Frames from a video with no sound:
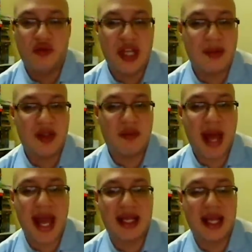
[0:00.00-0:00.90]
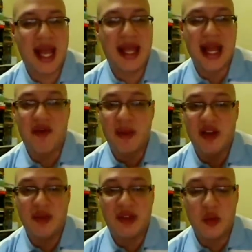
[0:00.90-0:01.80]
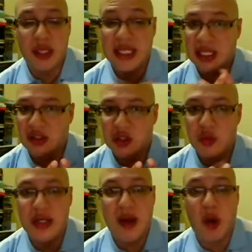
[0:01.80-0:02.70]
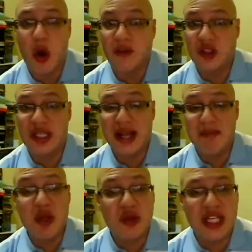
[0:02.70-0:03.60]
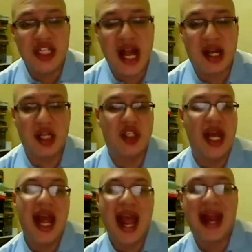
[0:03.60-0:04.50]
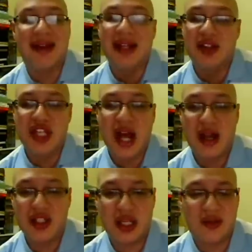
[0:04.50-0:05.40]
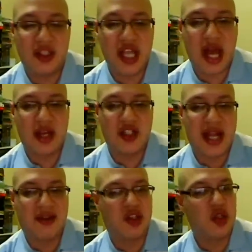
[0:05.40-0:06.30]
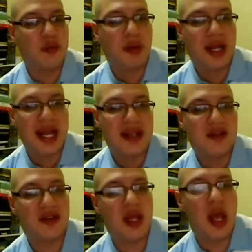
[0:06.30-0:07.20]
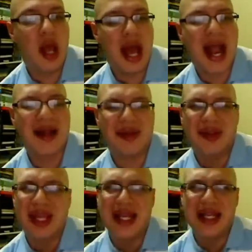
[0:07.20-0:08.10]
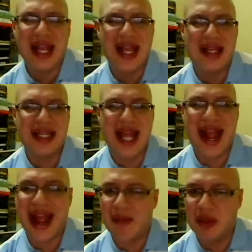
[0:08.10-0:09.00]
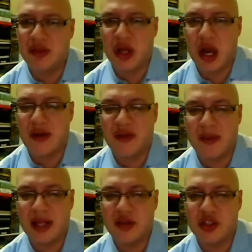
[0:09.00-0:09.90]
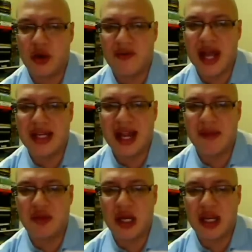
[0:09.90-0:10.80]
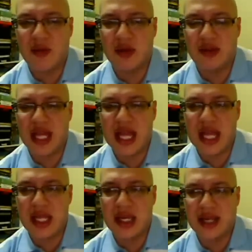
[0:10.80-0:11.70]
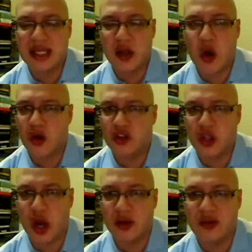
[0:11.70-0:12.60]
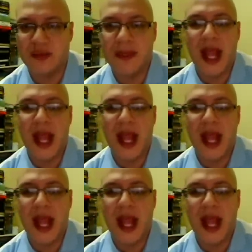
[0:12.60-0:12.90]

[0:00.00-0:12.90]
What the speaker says: James is back, and that remains to be seen what he can do. Now we're off to the immunity challenge, and this challenge is a challenge that took place, I think, in the Amazon. If I'm not too sure, if not the Amazon, it was in, I think, All Stars.